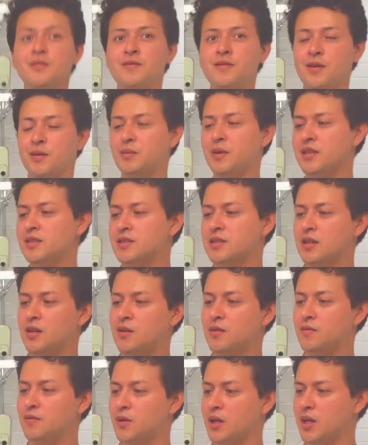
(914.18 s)
film
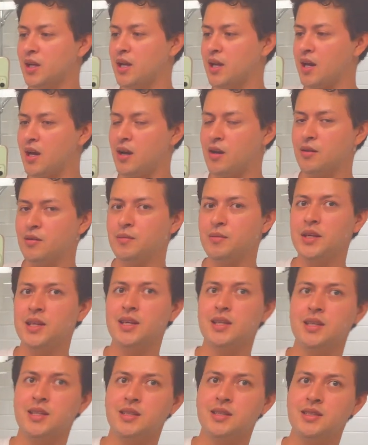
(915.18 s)
myself working out
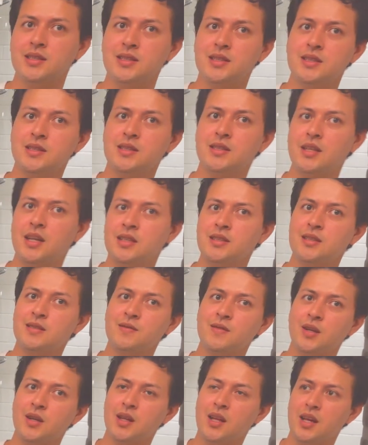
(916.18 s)
because I just
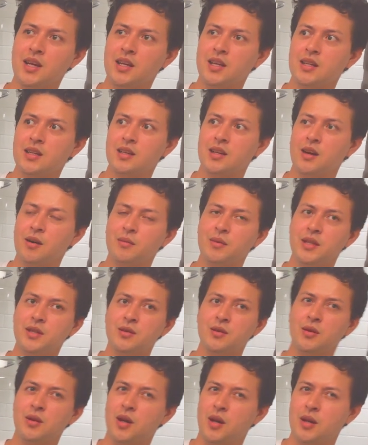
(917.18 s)
feel like that'll be
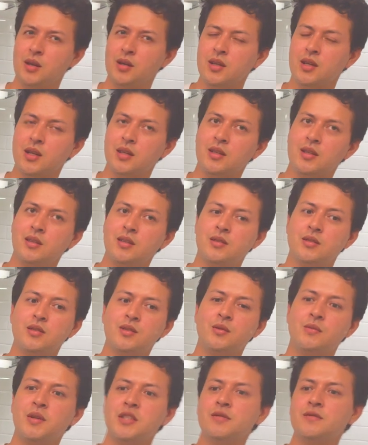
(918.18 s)
too long and too
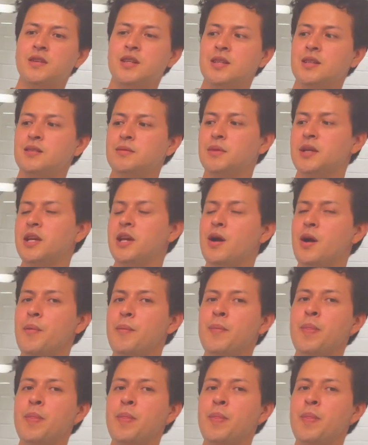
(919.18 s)
much for this video.